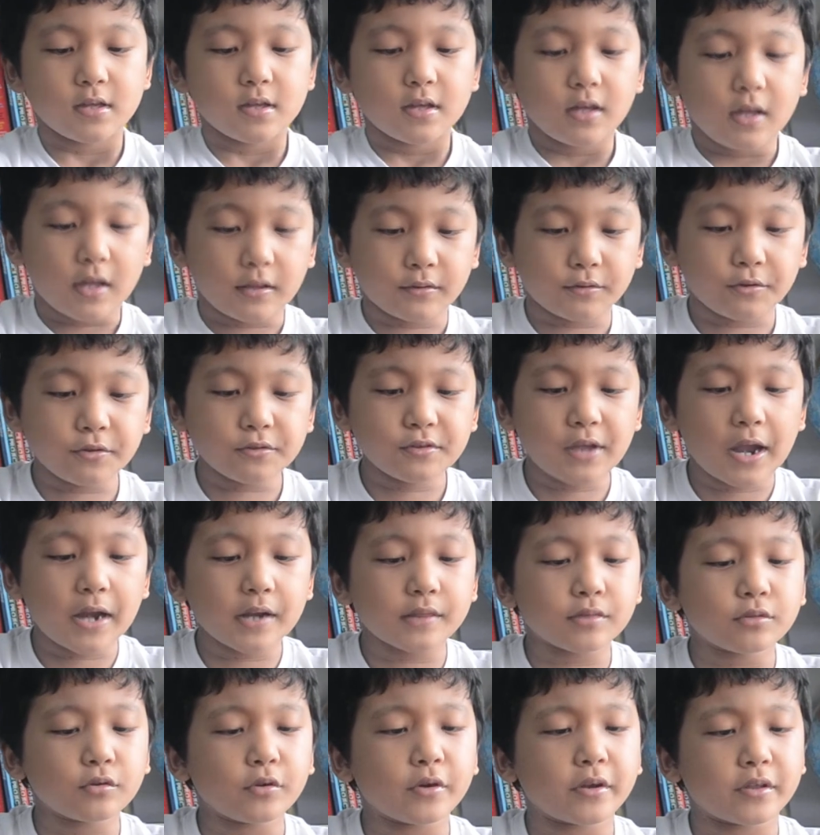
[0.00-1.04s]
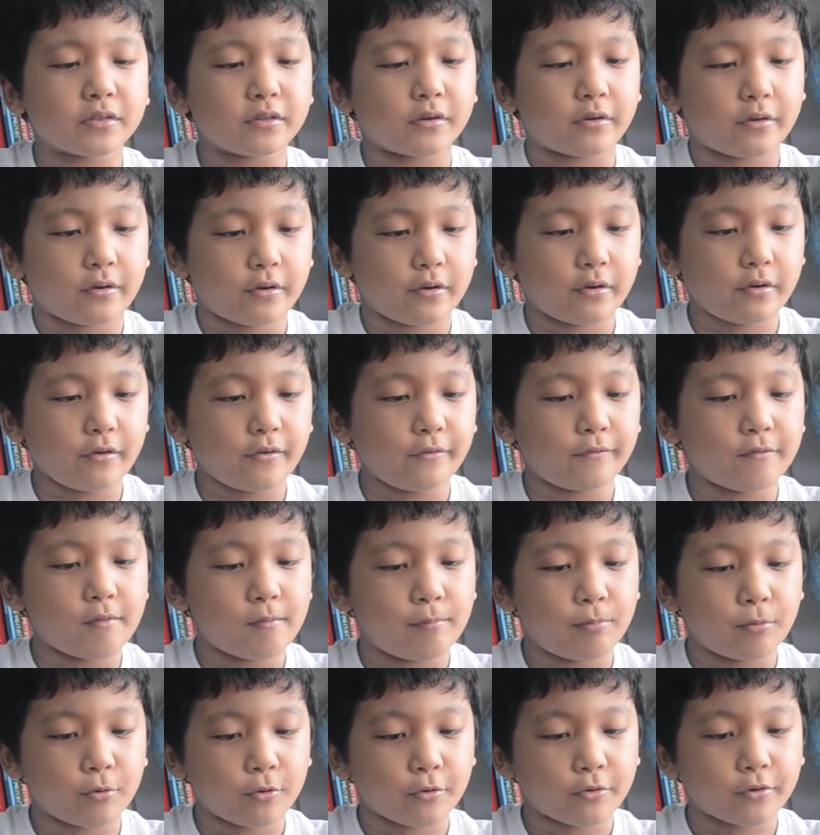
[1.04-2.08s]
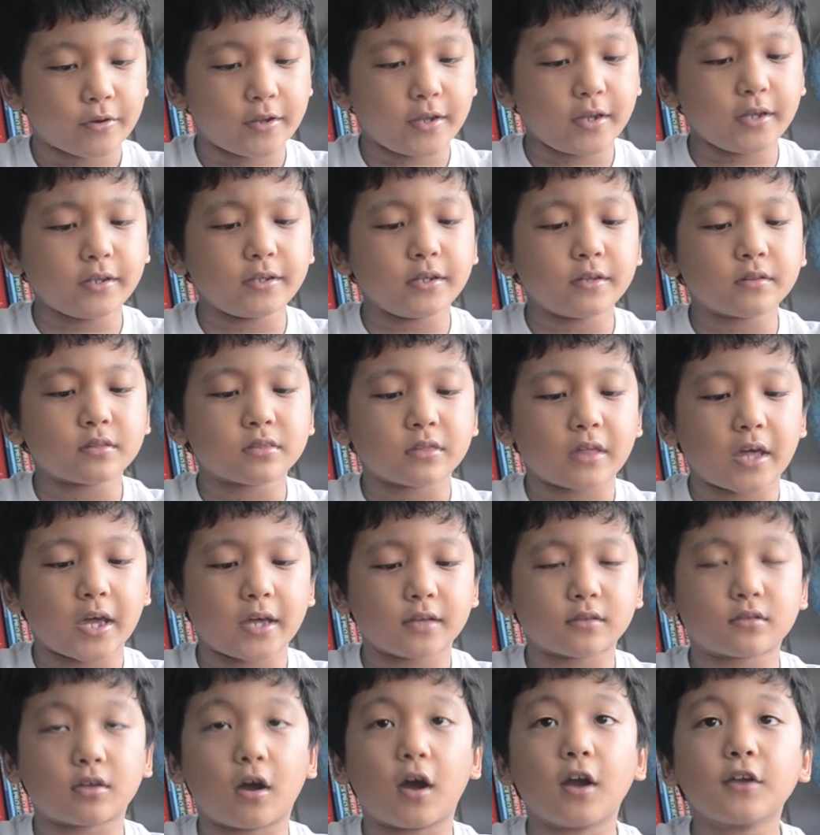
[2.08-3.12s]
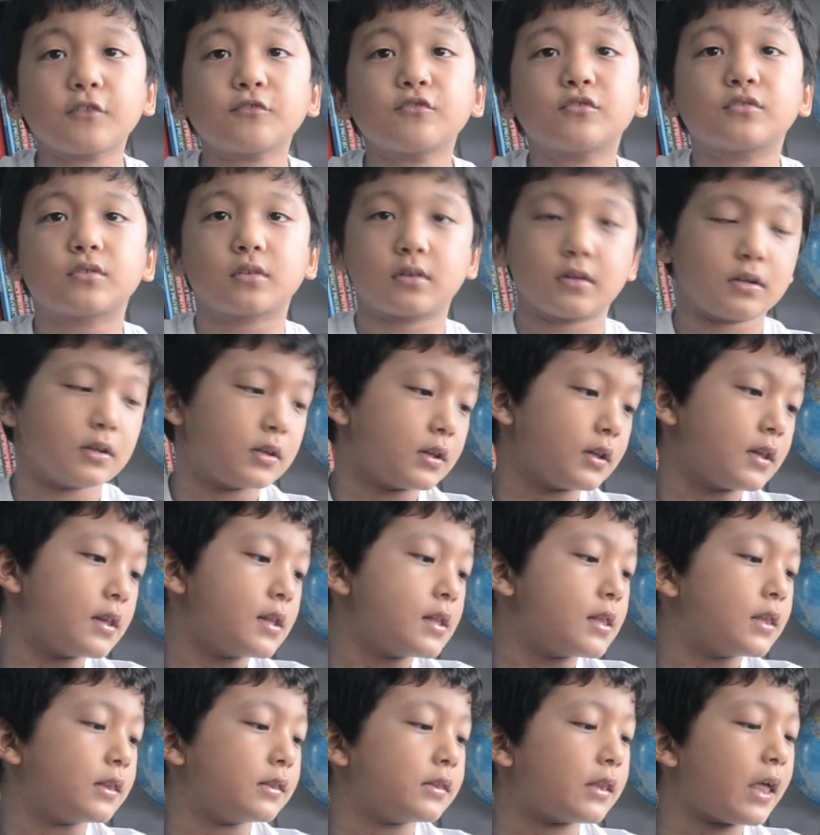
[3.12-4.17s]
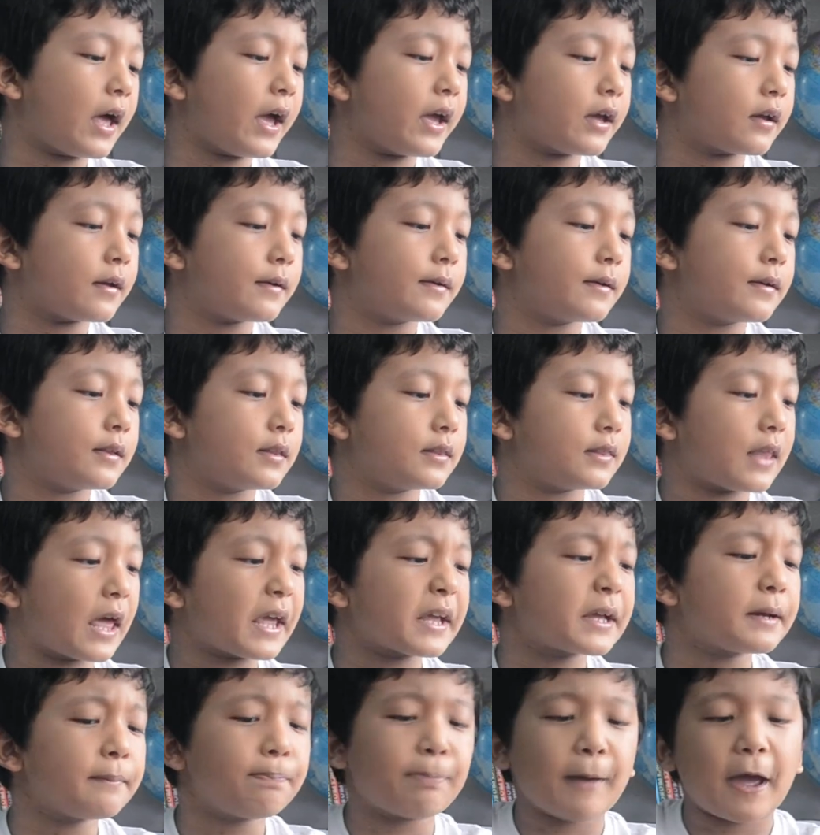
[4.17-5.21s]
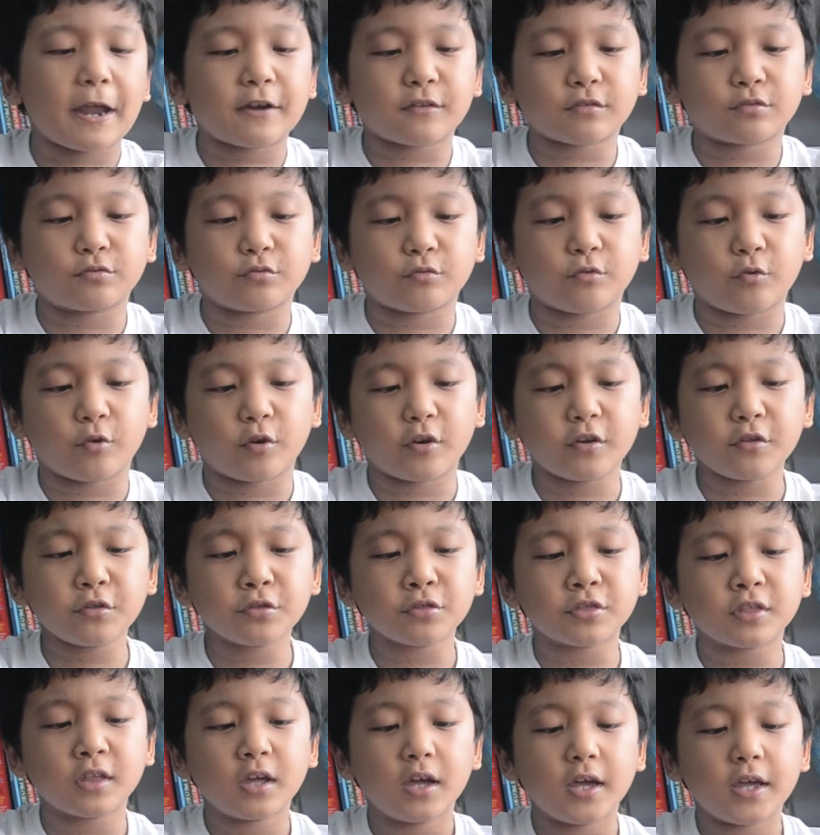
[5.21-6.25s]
And this dinosaur is a herbivore. It eats 800 like Apatosaurus.